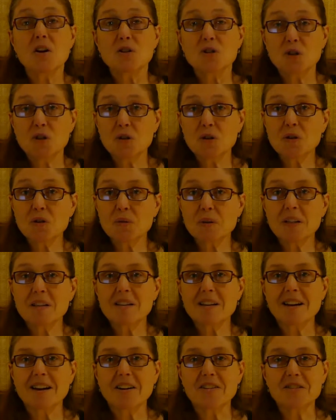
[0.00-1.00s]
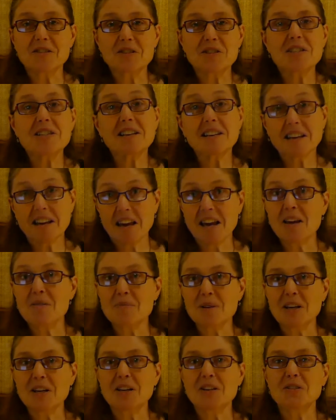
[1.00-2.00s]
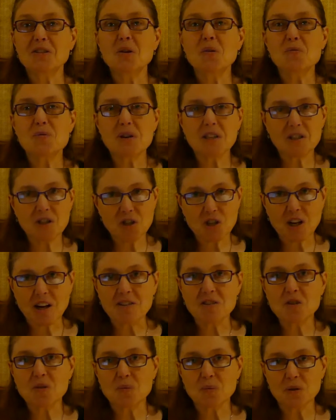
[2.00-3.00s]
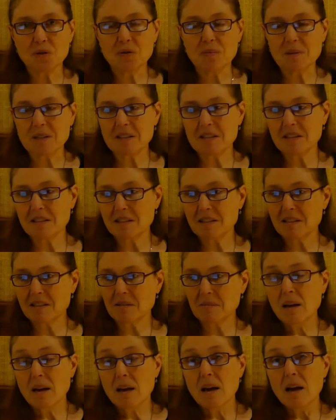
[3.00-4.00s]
tutoring the others that came in with just rudiments.